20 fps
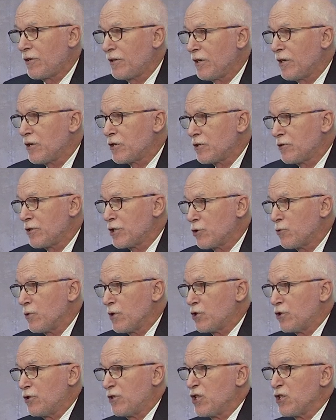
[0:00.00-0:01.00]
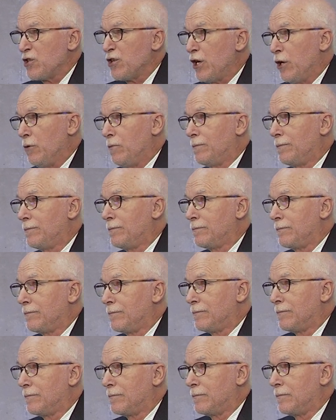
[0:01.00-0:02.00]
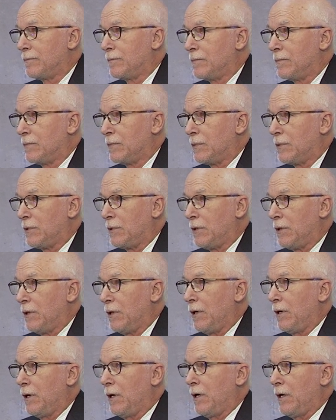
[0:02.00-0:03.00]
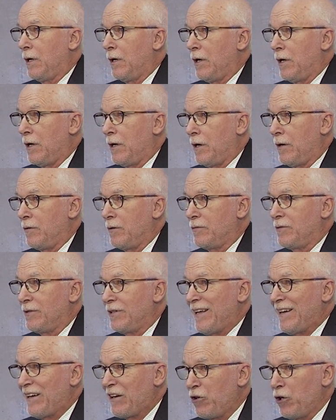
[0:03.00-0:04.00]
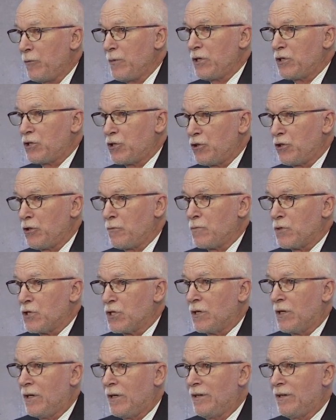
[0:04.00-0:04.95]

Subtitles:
the answer to this question is no. In economic terms,